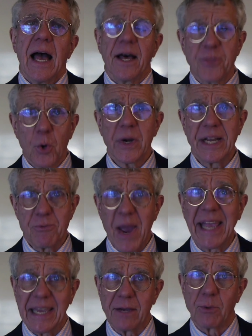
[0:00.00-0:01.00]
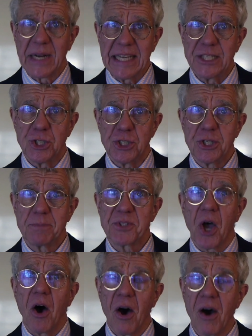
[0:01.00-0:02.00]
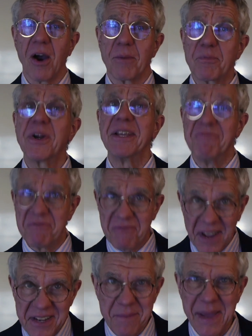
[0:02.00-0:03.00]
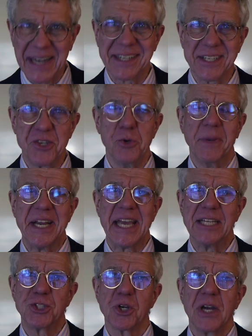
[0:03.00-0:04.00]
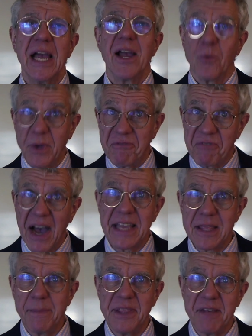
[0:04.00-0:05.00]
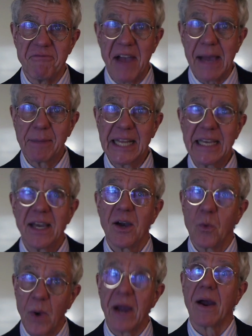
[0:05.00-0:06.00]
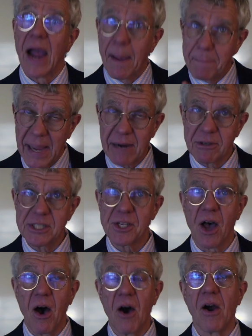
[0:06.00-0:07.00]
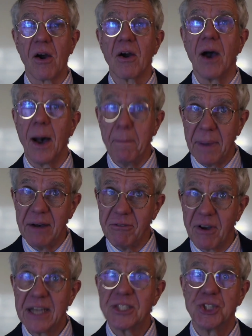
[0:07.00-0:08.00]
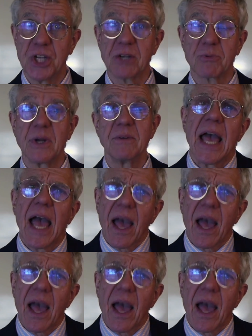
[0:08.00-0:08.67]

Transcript: Authority ranking relationships are pretty fundamental to human nature. We find them in the family, where parents are above children.